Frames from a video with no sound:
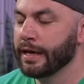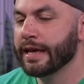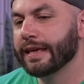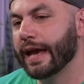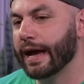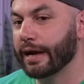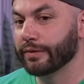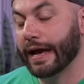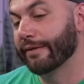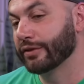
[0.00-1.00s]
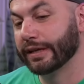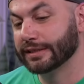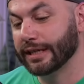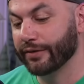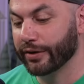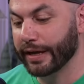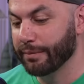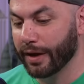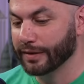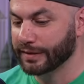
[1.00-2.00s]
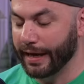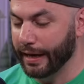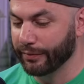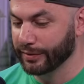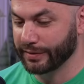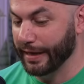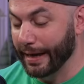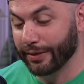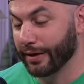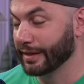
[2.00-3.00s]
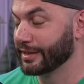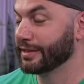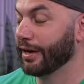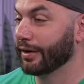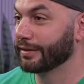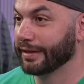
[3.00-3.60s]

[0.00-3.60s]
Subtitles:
Yeah, after like 7 or 8 months, I thought I sucked.